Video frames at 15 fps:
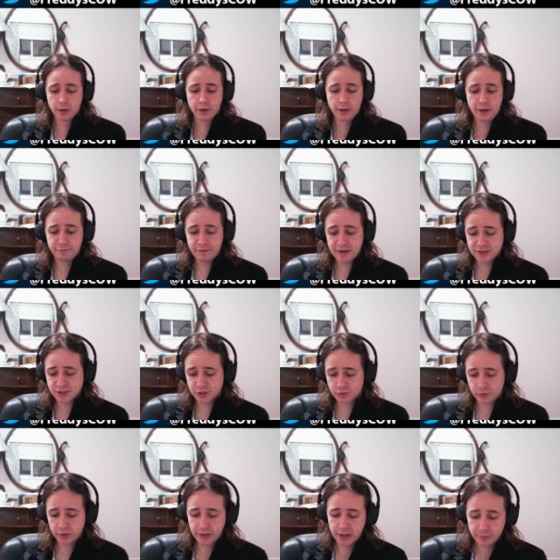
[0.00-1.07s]
A flashing
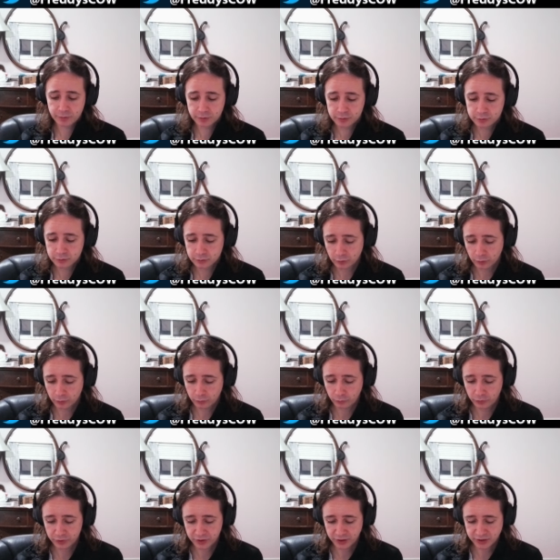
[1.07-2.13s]
green arrow
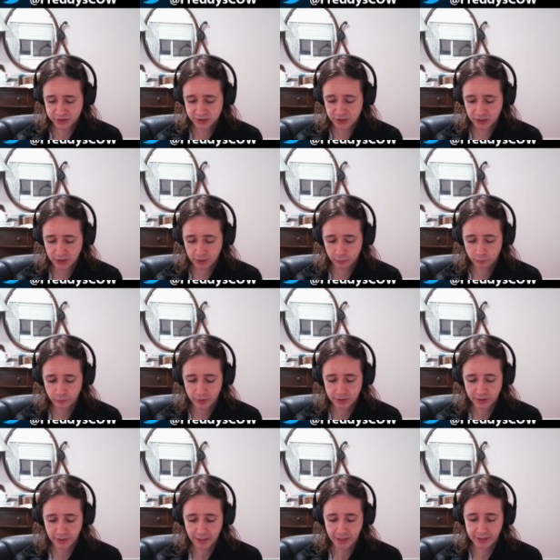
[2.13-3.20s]
with a steady red
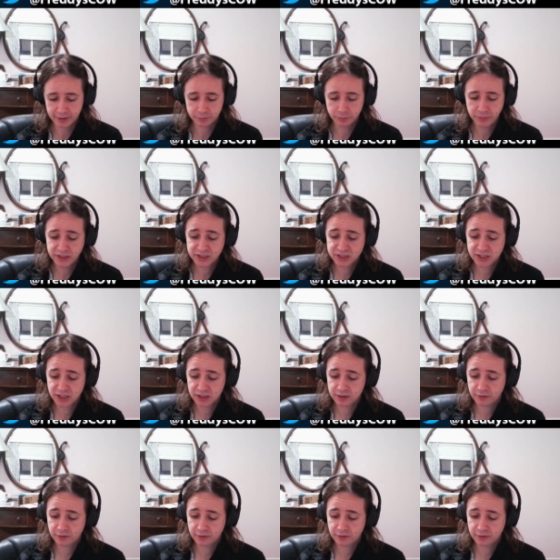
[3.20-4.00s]
light means that